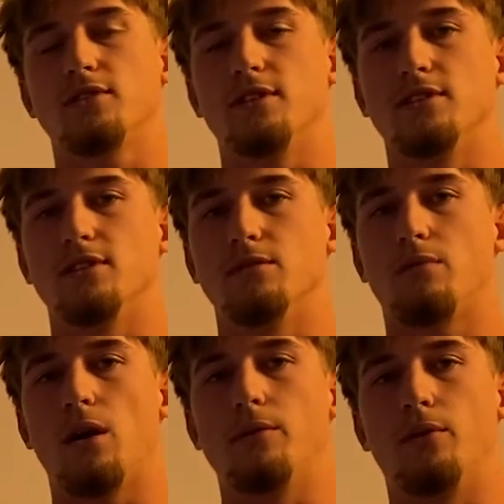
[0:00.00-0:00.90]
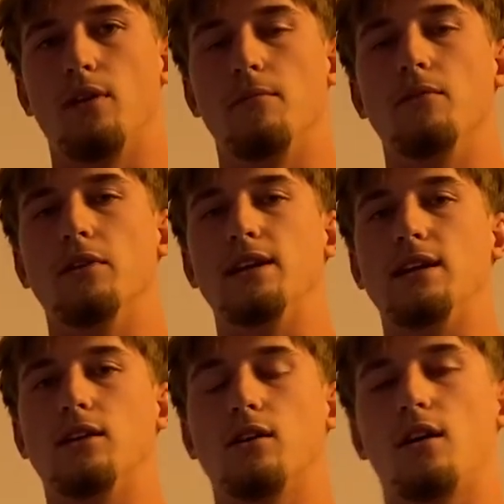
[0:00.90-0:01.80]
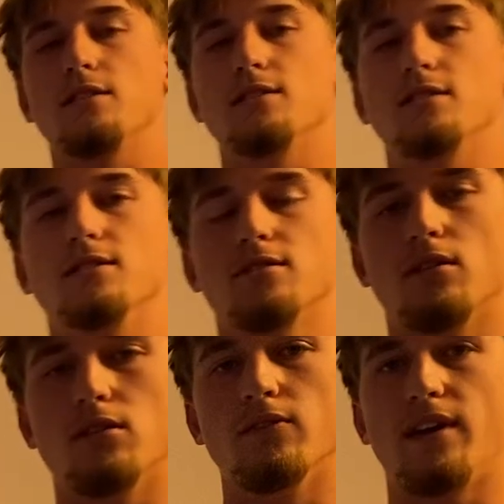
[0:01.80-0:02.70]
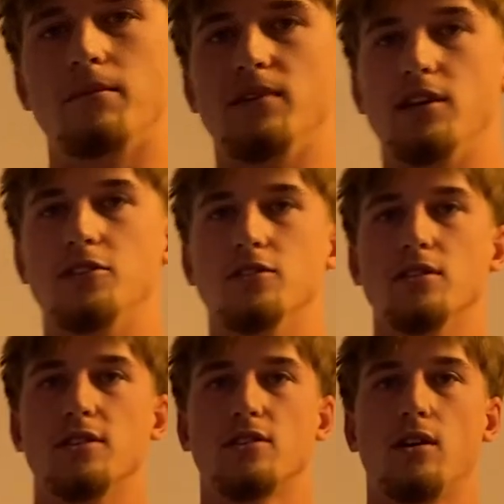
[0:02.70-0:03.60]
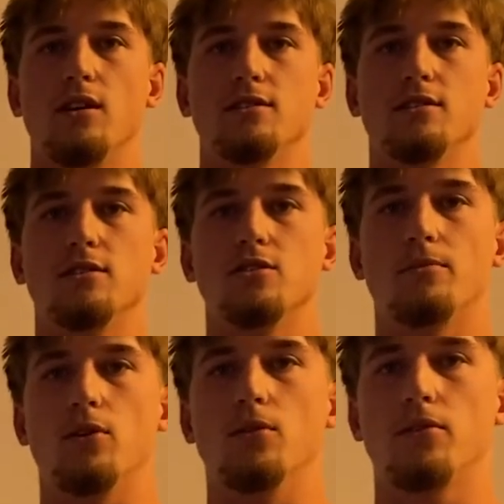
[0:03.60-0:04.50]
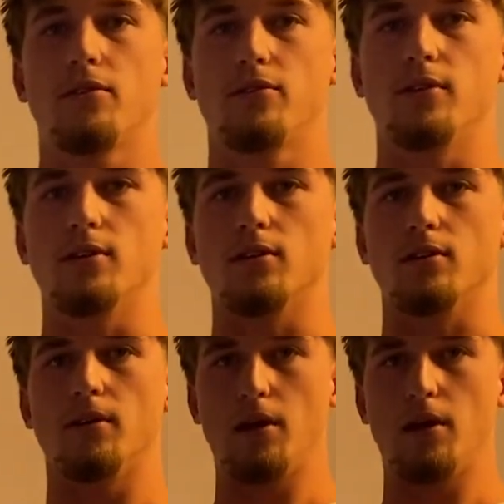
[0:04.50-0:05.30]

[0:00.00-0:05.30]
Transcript: This is probably one of the leading causes of amnesia. This causes both all